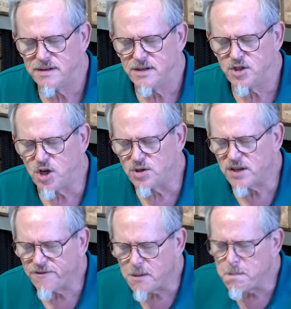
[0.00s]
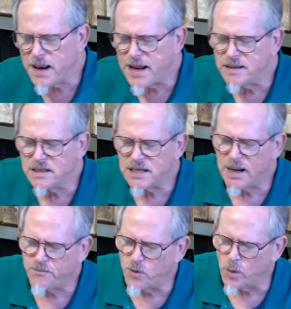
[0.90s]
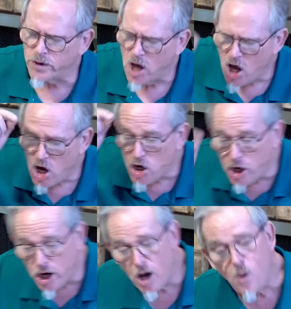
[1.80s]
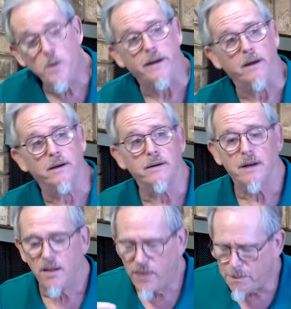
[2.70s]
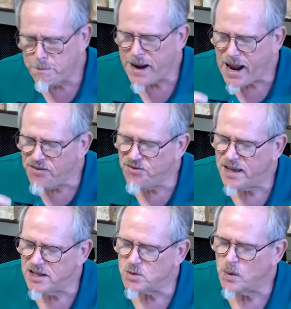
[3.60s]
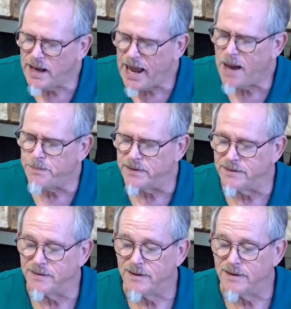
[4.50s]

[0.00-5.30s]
Joseph can play the tape forward knowing that bad things will happen